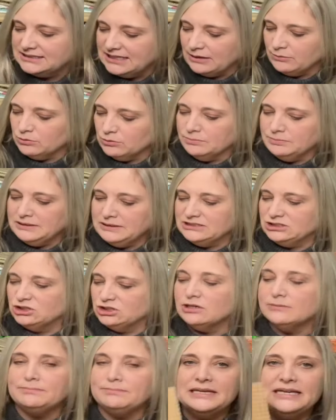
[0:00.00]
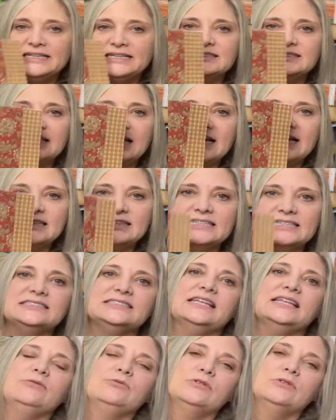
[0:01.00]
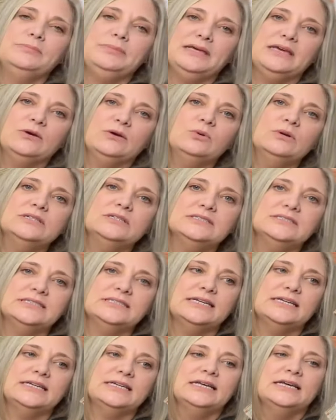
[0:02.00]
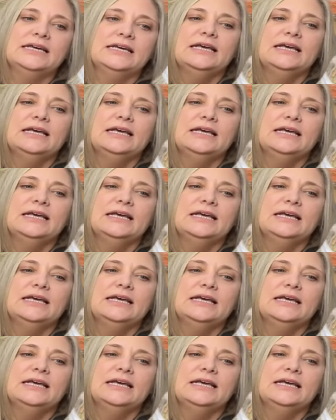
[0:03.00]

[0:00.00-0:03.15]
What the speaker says: They will be strip pieced like this. They will be quilted.